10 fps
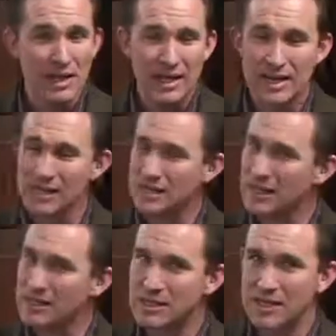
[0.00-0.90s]
is
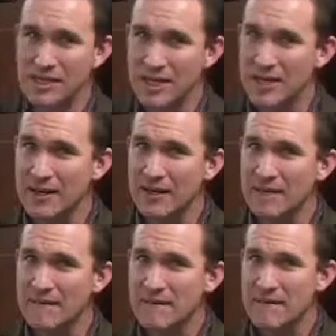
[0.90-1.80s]
that
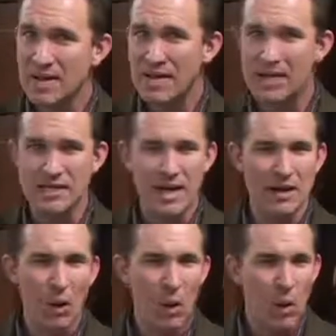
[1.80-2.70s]
sin is a
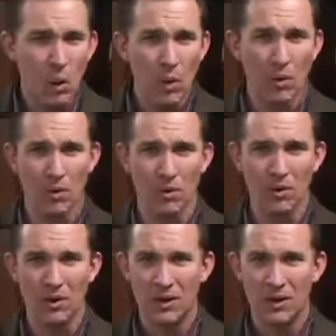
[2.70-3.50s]
horrible,